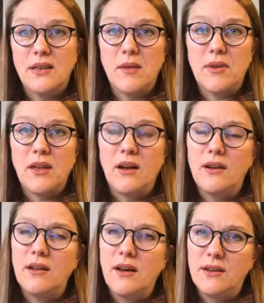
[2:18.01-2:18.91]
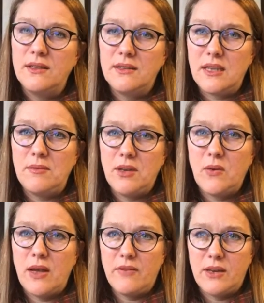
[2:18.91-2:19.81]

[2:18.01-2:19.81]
coming on a semiquaver,